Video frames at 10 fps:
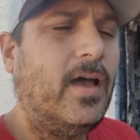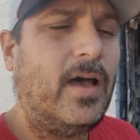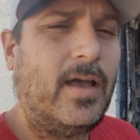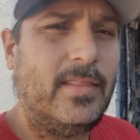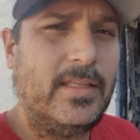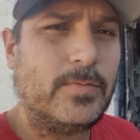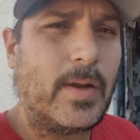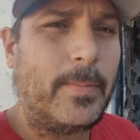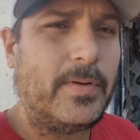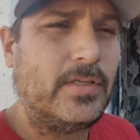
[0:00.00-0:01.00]
on these
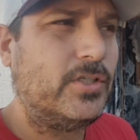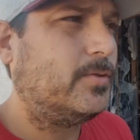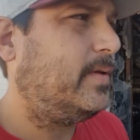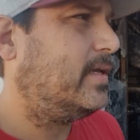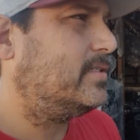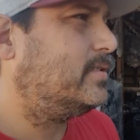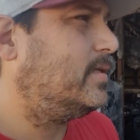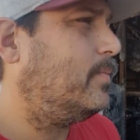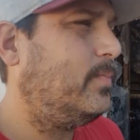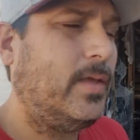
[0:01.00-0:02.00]
properties, just because
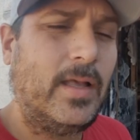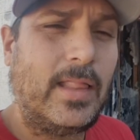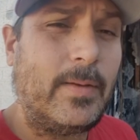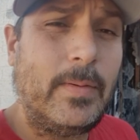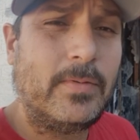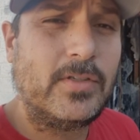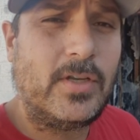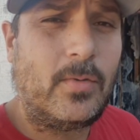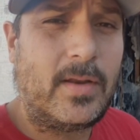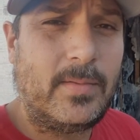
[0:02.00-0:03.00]
a lot of people just
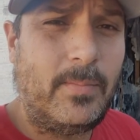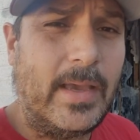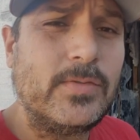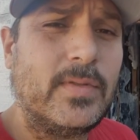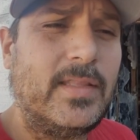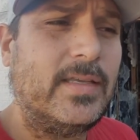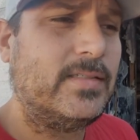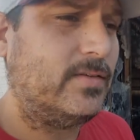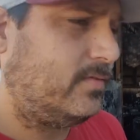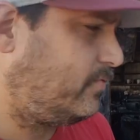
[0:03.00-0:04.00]
don't want to mess with this. It